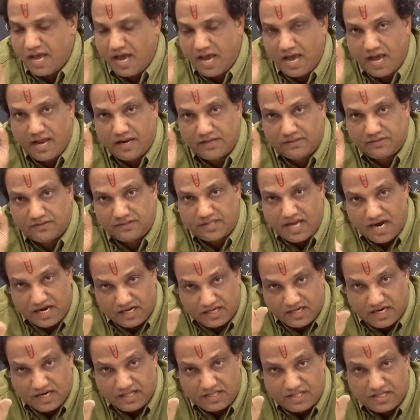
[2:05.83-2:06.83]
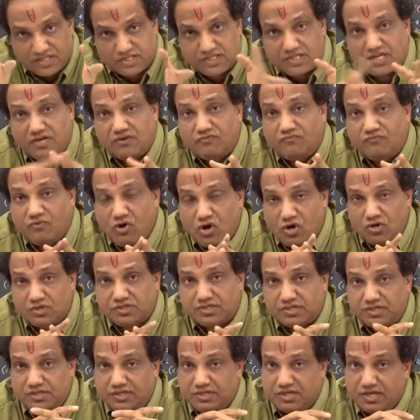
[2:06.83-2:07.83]
And that transistor
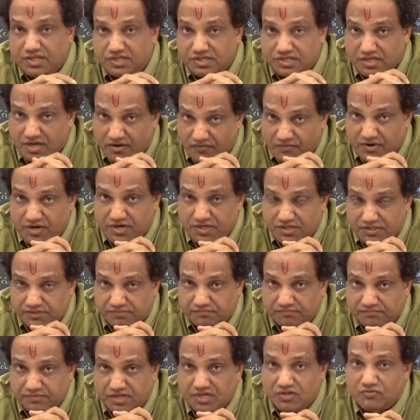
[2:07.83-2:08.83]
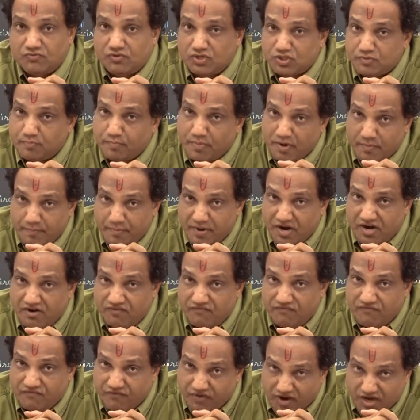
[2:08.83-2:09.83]
was discovered, it was
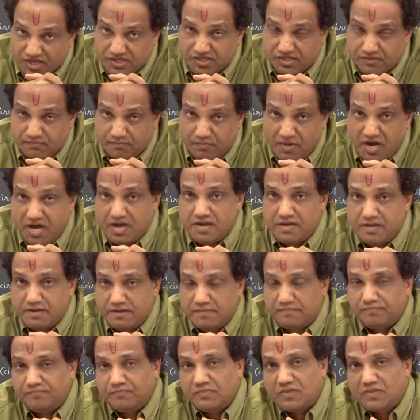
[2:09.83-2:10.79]
prepared first by